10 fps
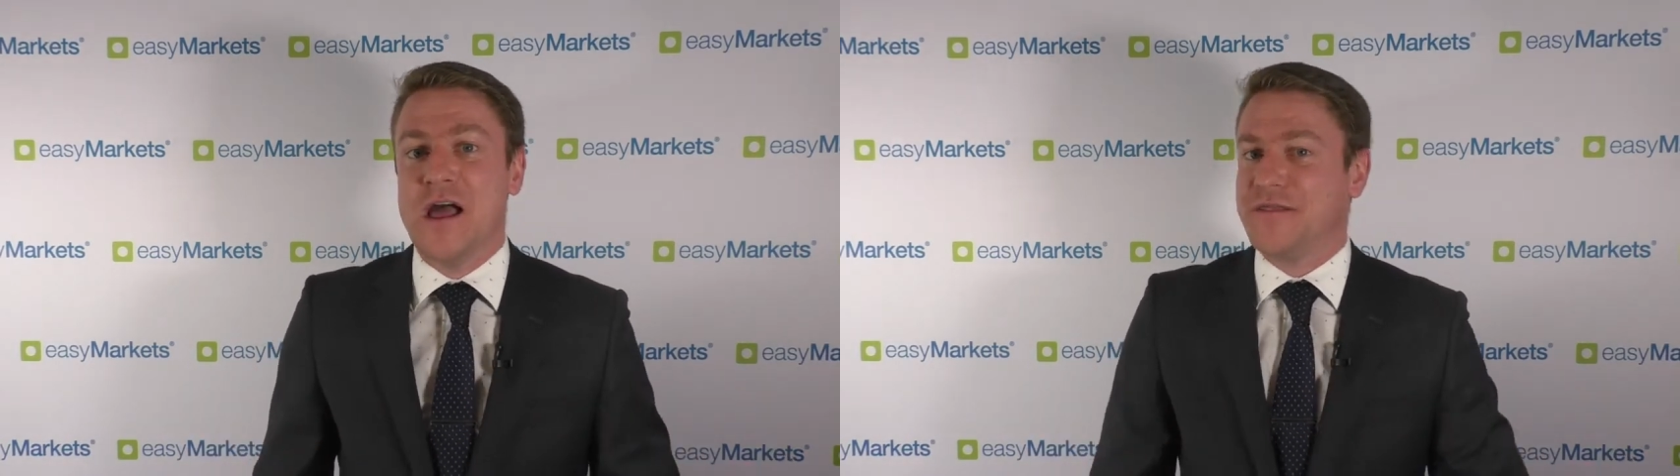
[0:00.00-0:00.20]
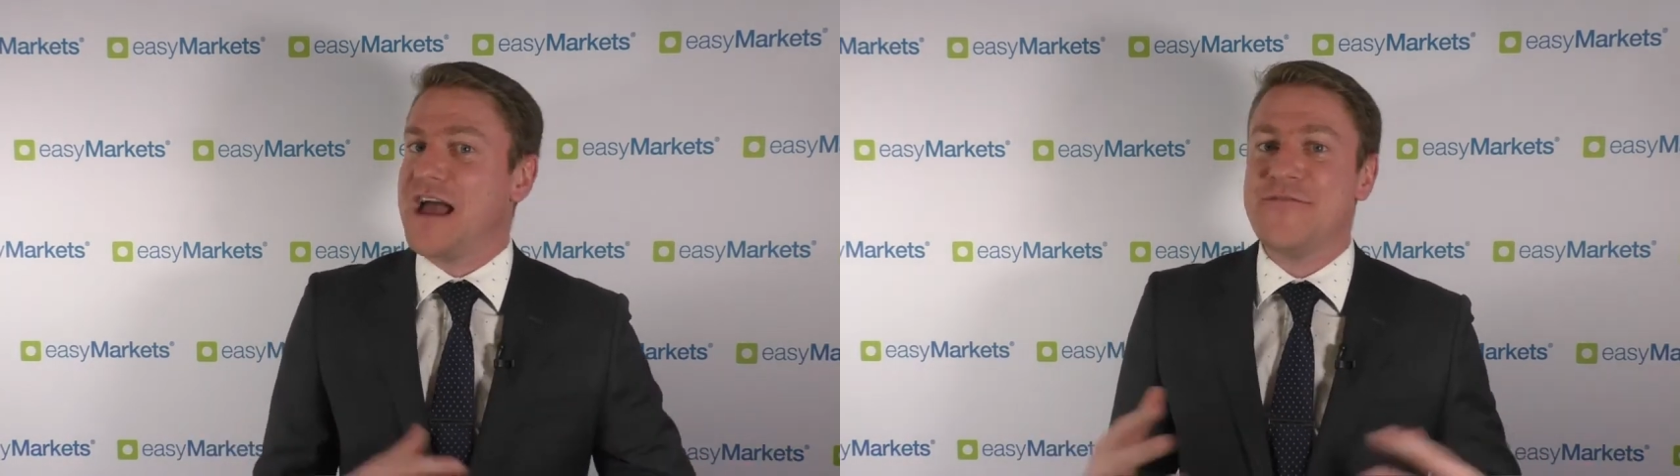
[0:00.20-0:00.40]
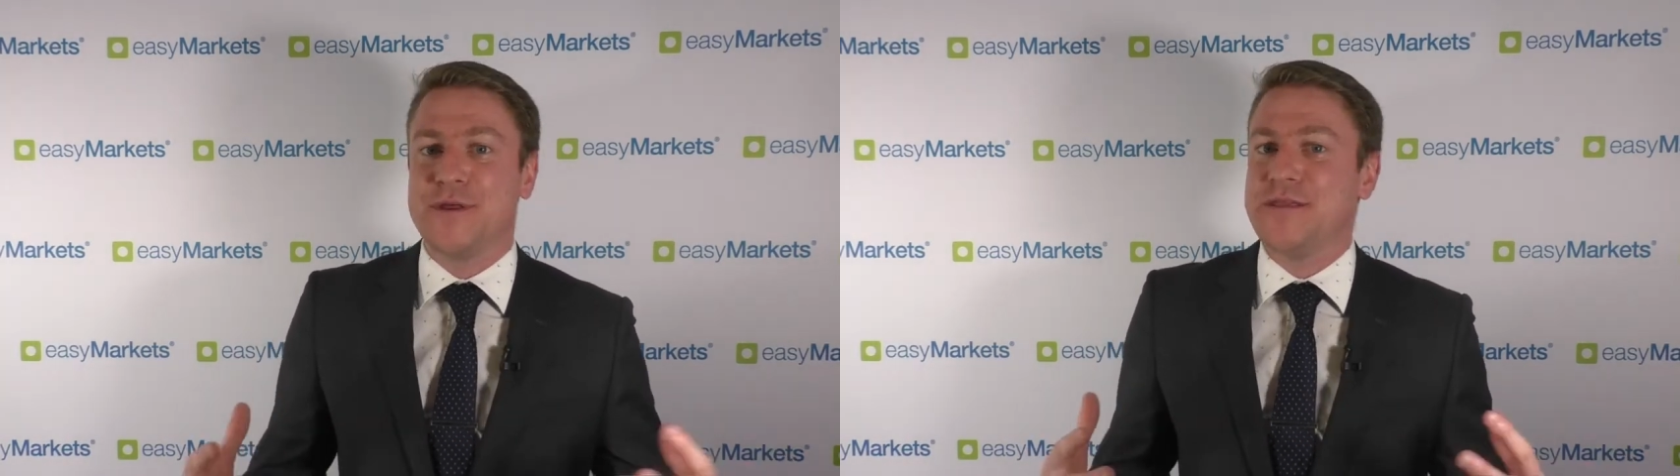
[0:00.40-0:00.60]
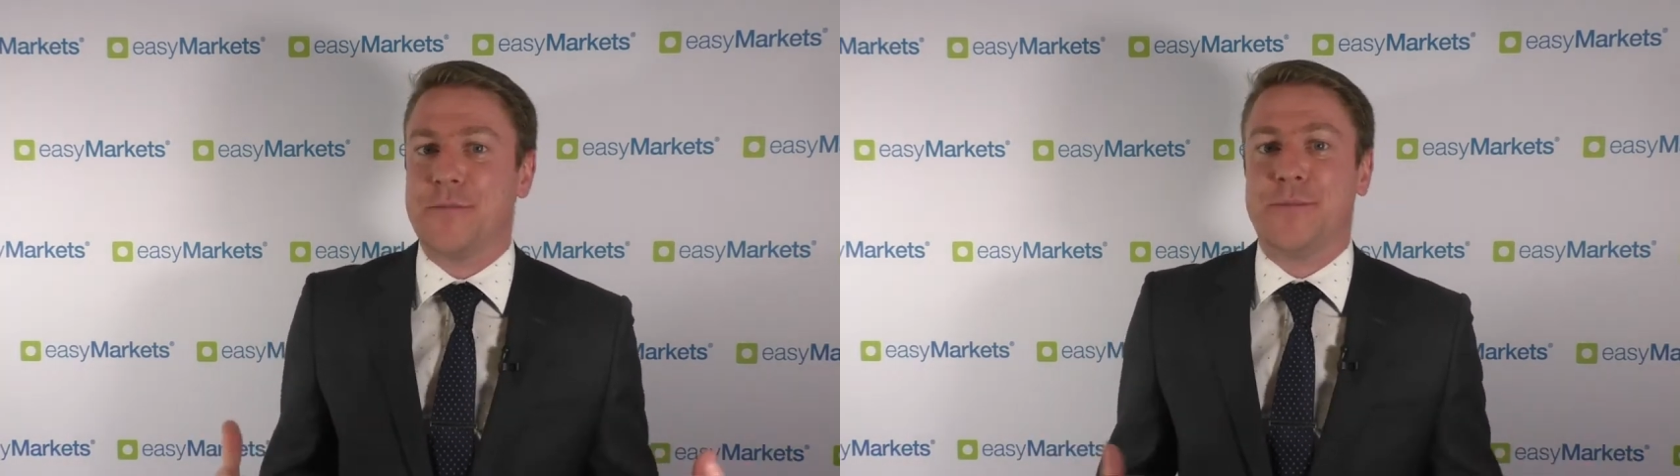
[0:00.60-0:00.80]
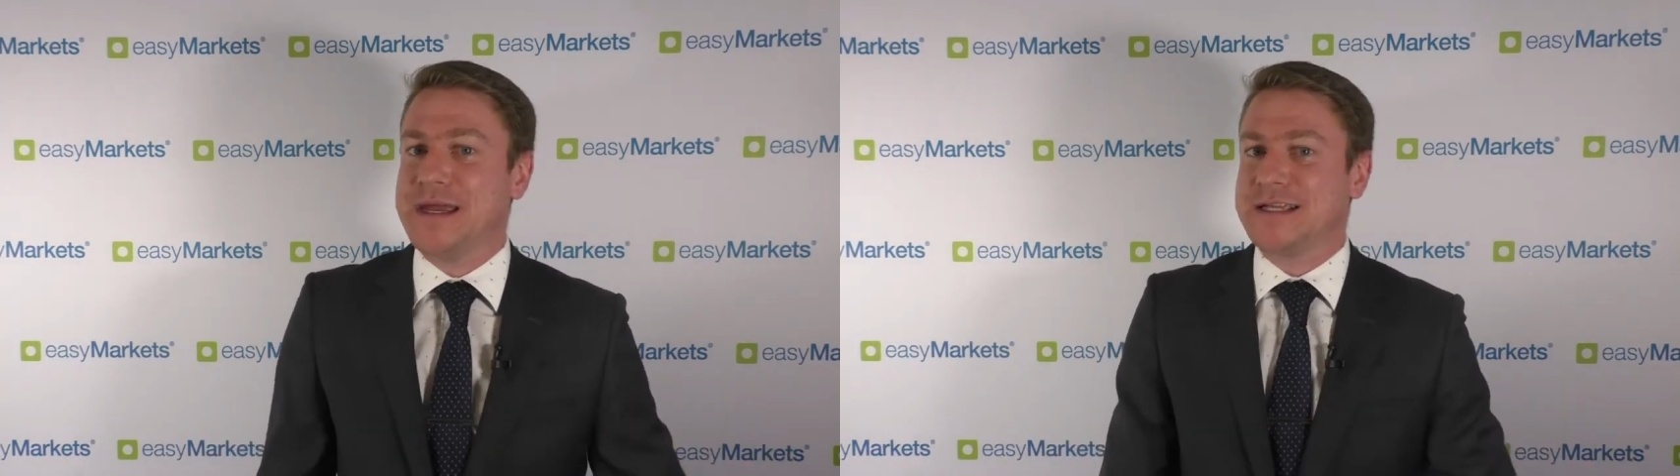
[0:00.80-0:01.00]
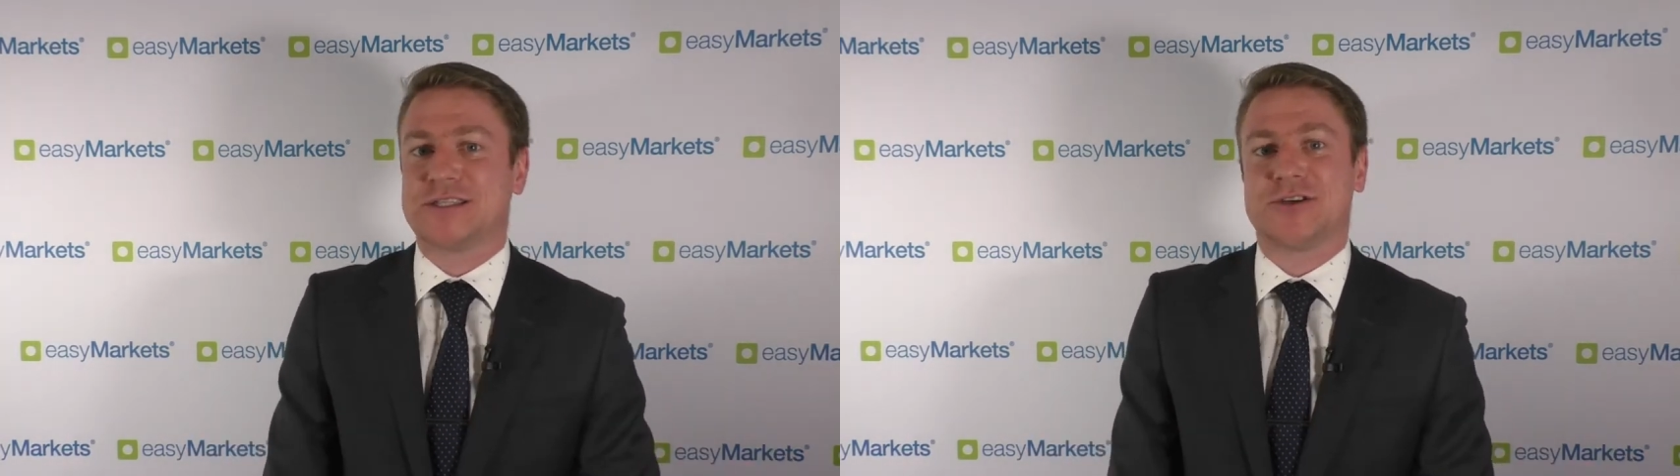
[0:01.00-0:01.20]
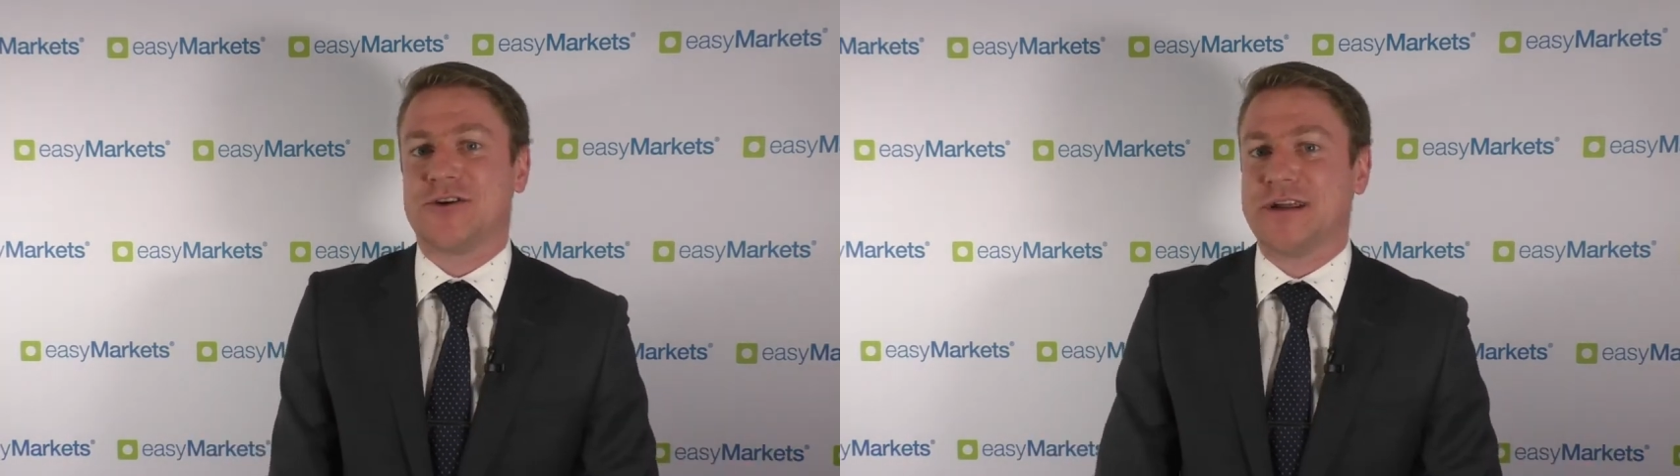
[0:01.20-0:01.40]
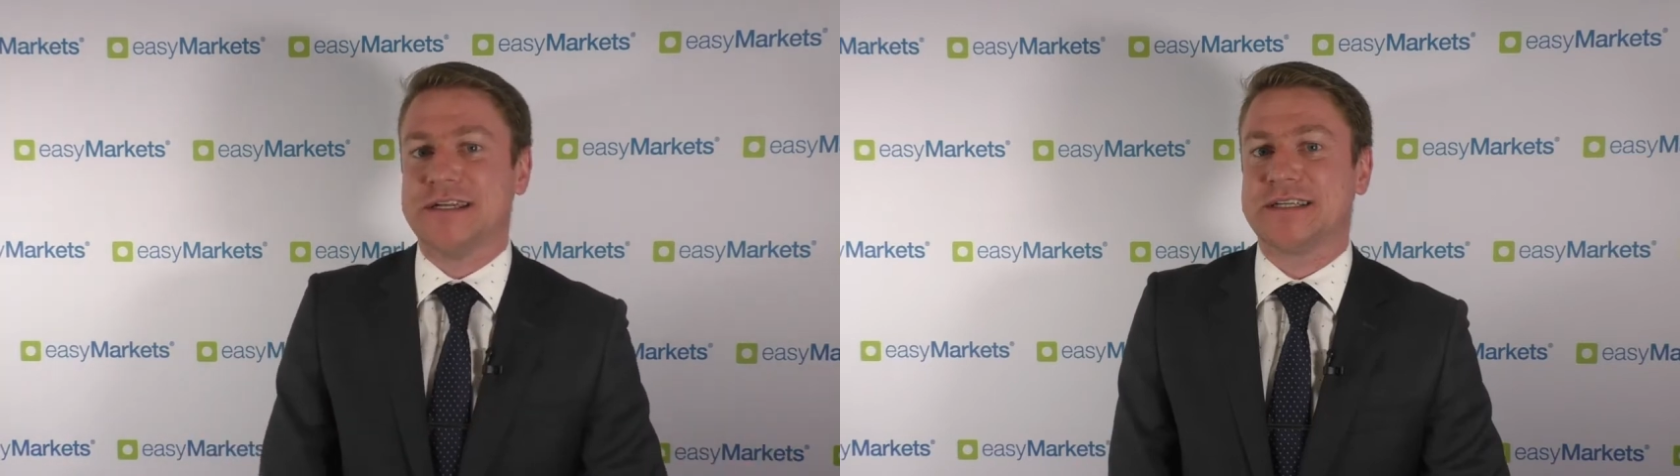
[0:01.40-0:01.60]
They've been the big
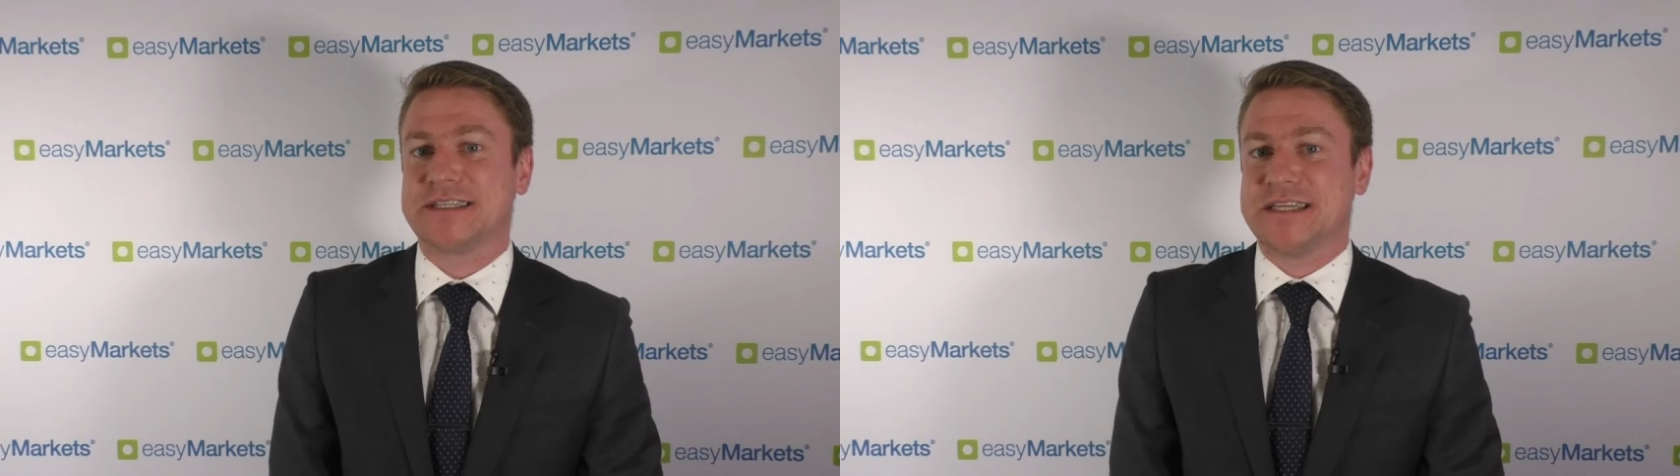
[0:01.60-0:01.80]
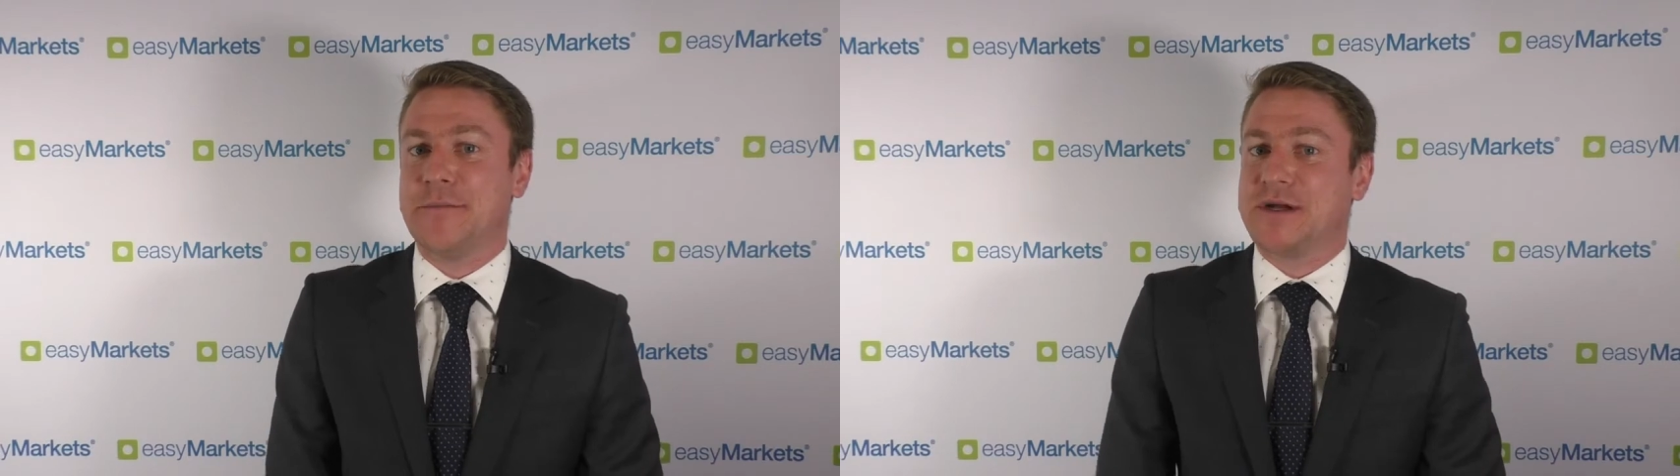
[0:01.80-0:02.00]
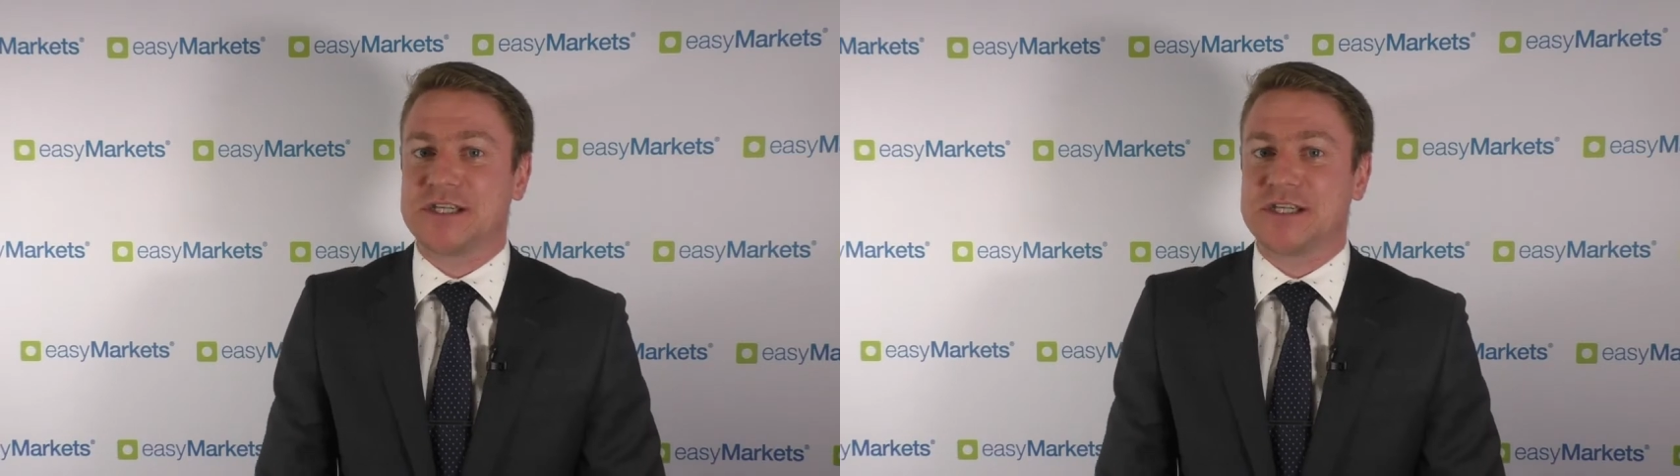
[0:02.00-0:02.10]
story in December,